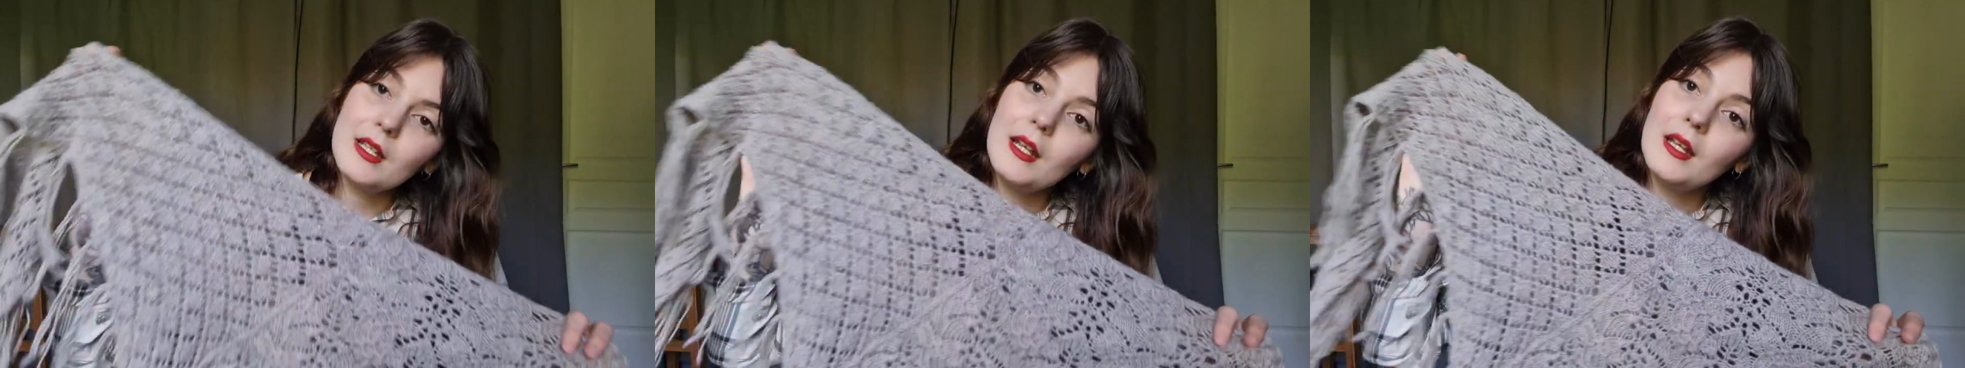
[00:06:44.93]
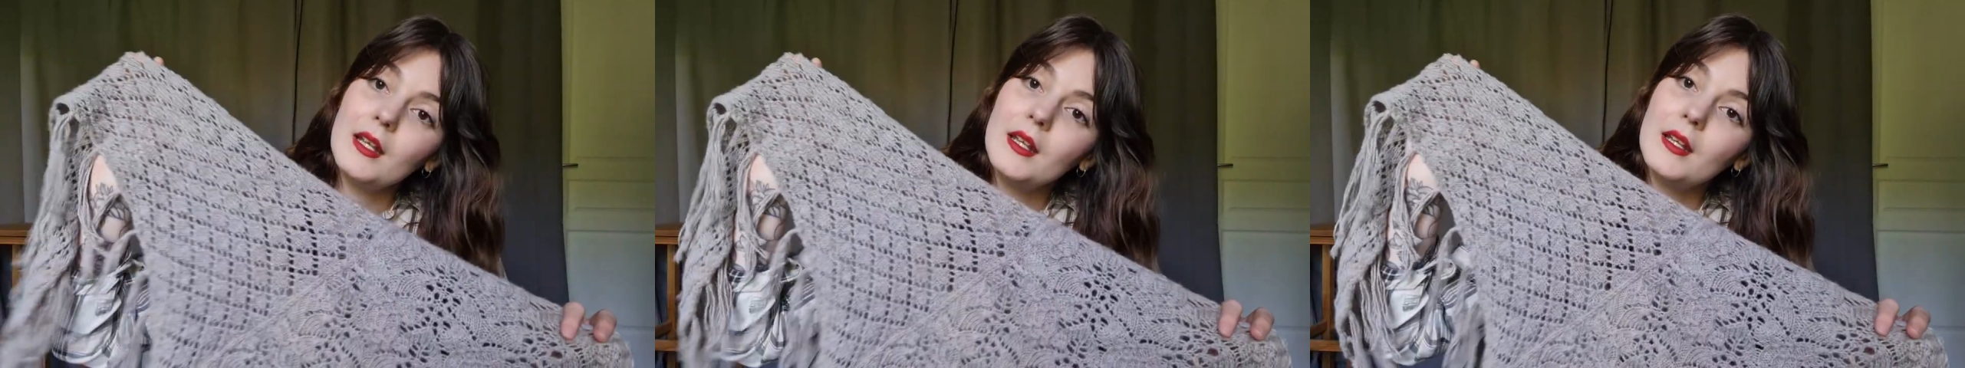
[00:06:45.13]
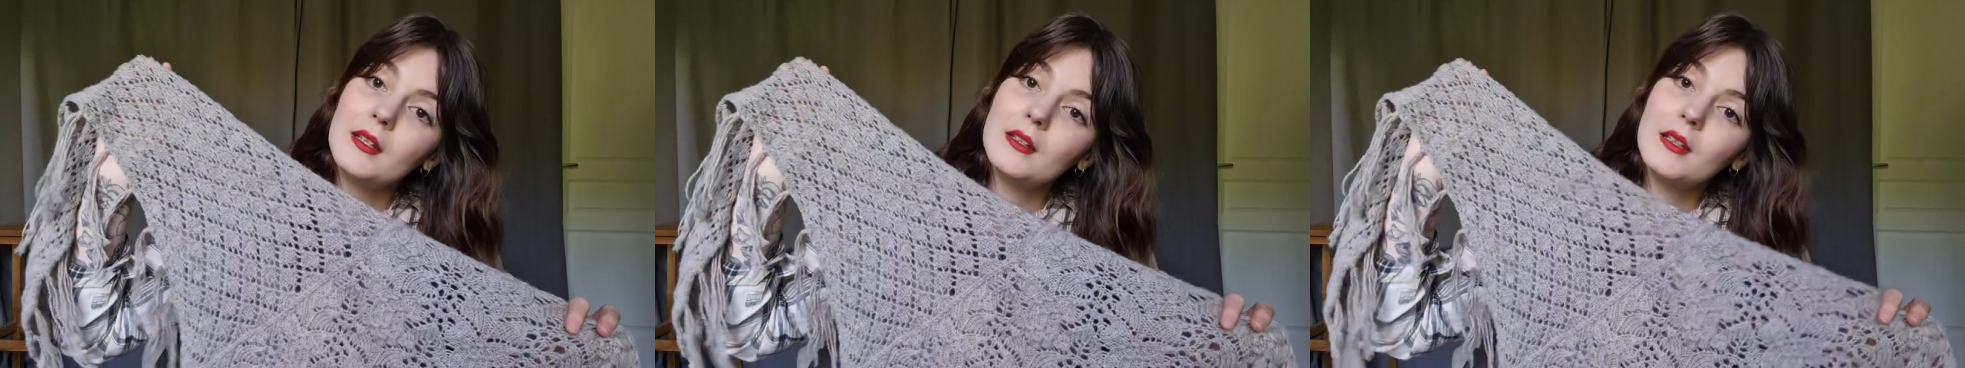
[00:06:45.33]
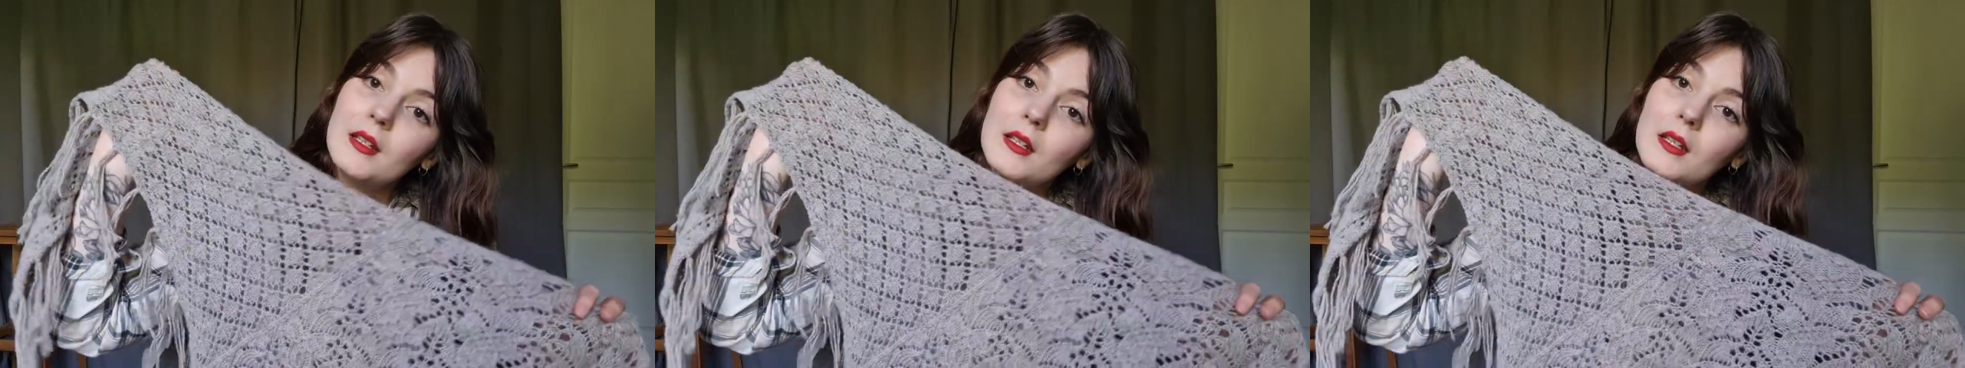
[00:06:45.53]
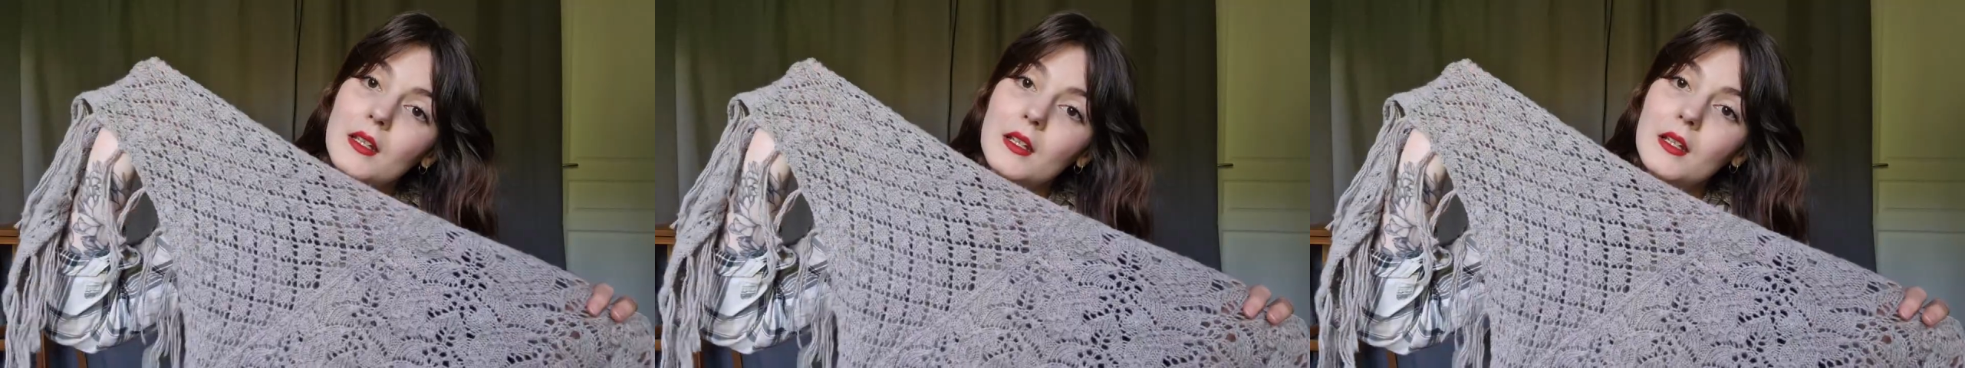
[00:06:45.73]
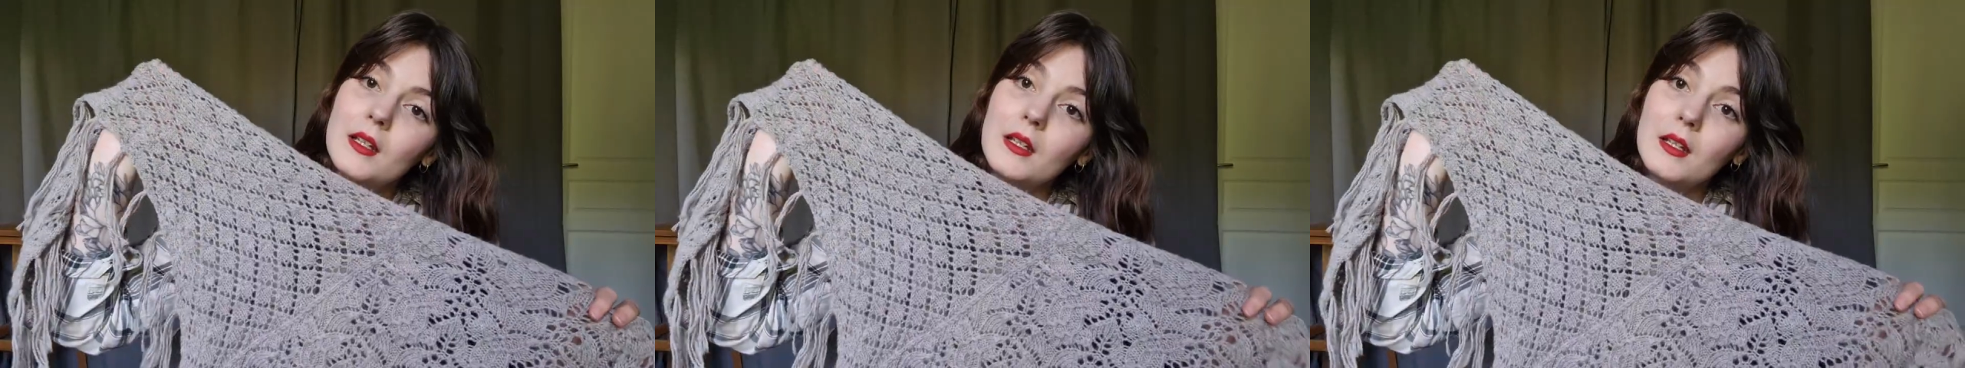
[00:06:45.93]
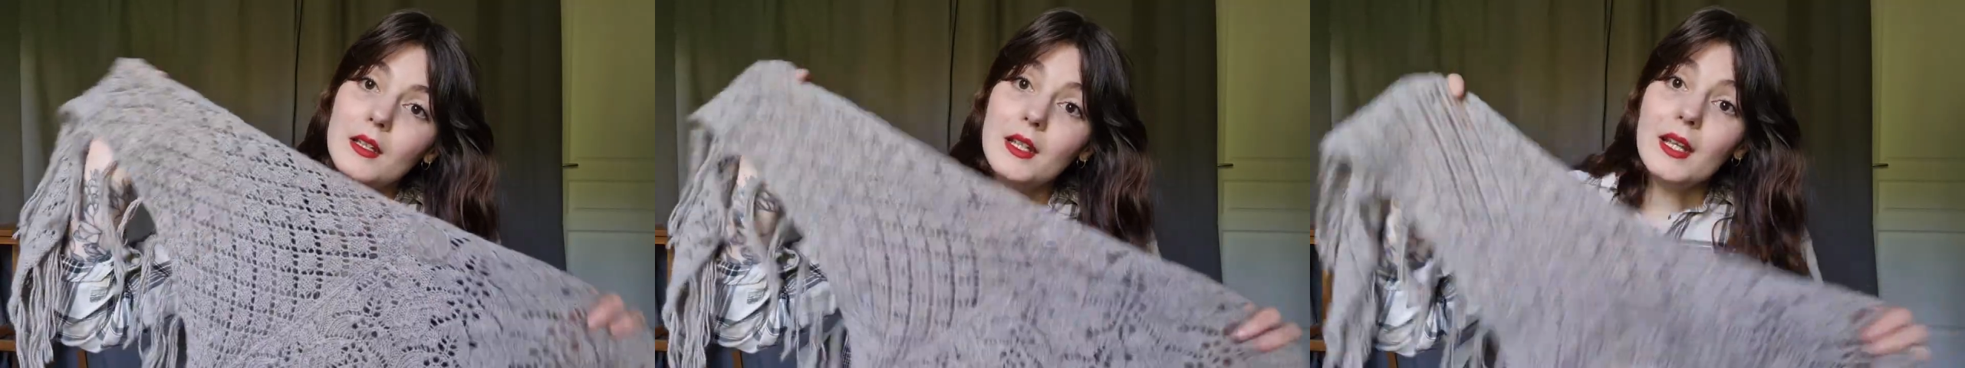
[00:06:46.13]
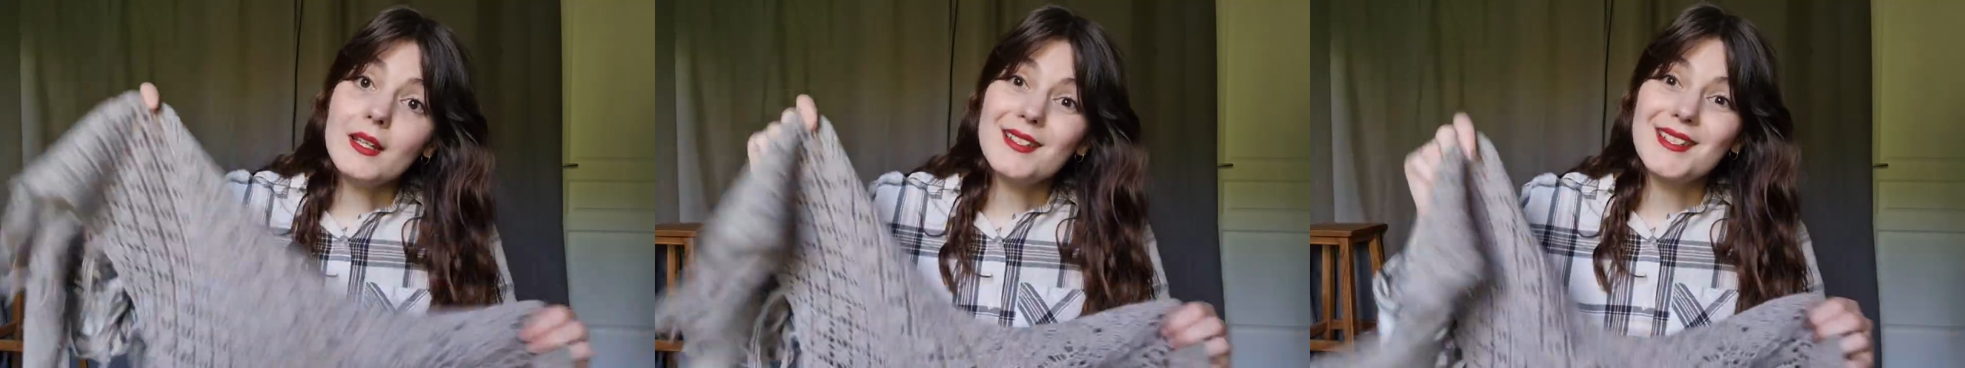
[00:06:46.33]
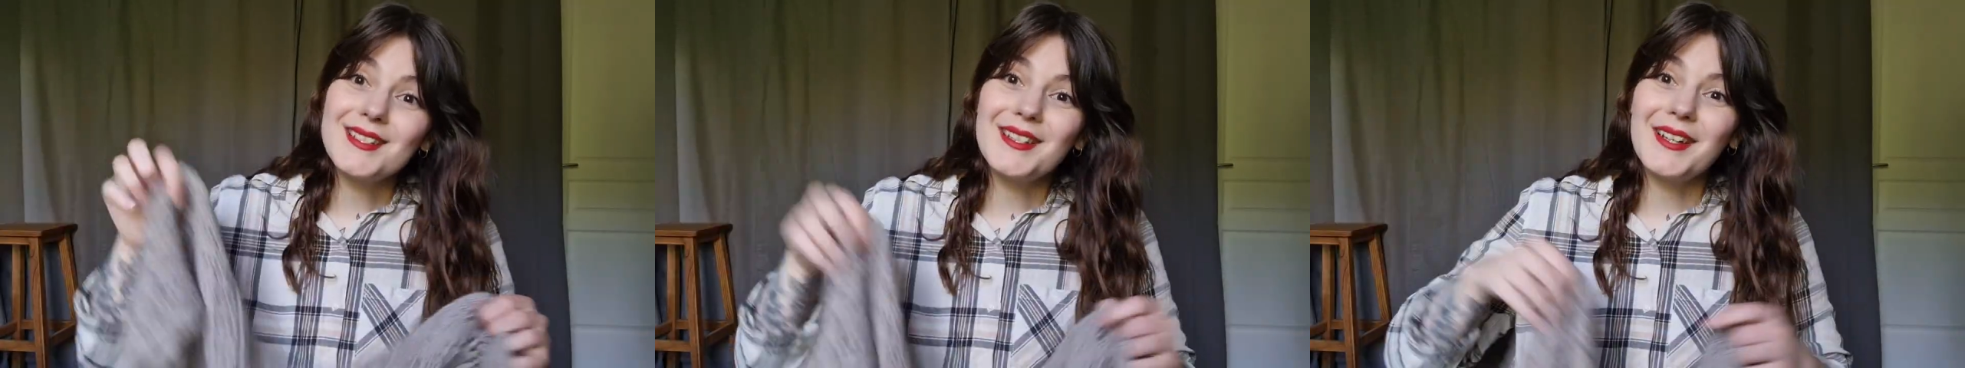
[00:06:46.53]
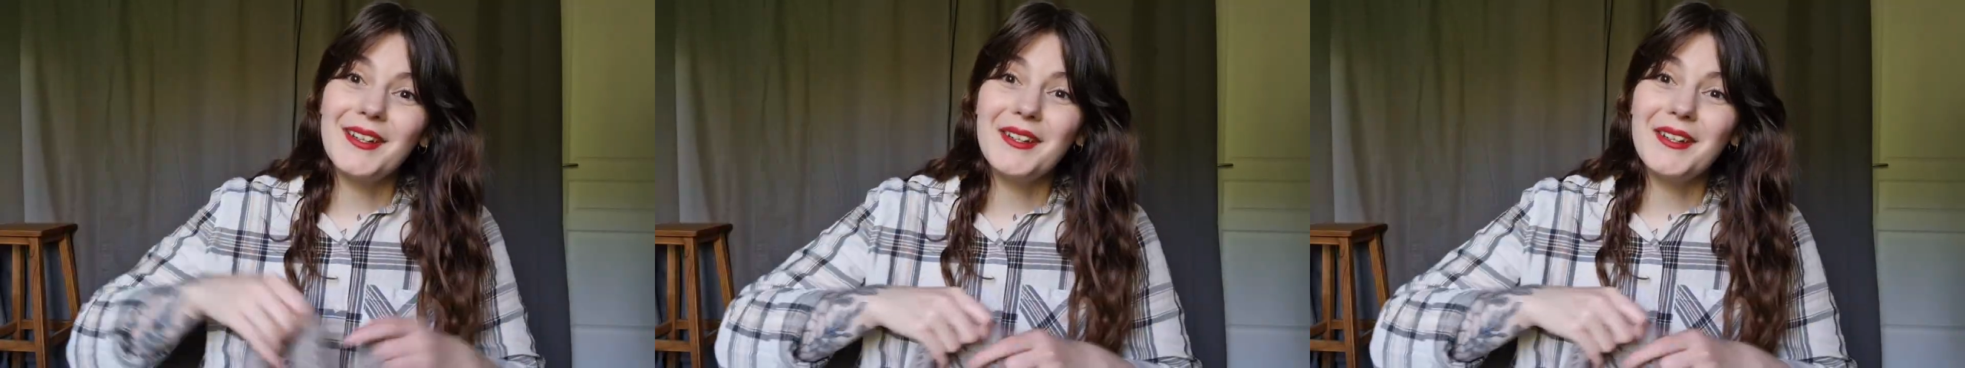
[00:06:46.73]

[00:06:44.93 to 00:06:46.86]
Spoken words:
And yes,